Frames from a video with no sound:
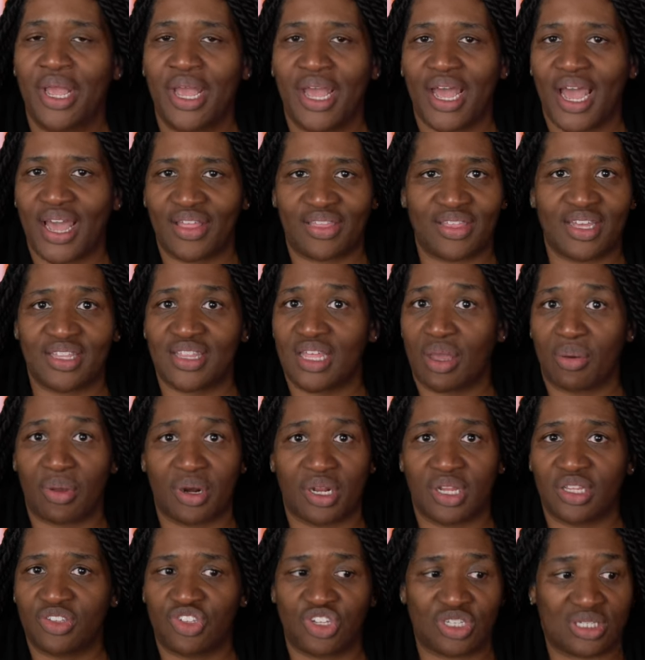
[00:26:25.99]
I think they would
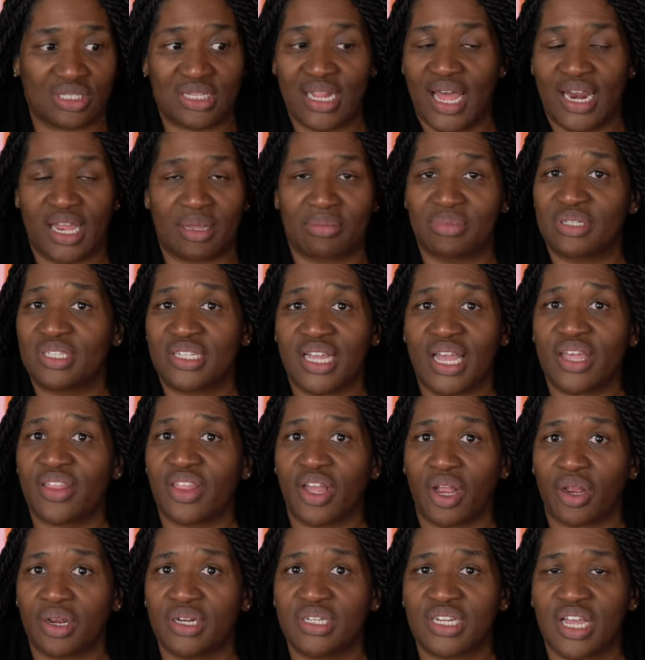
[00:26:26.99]
have just let him stay
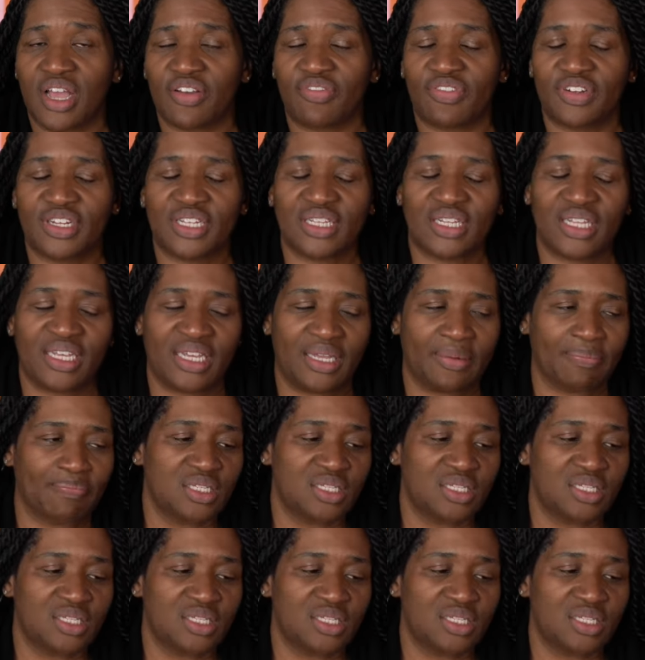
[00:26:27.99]
there indefinitely.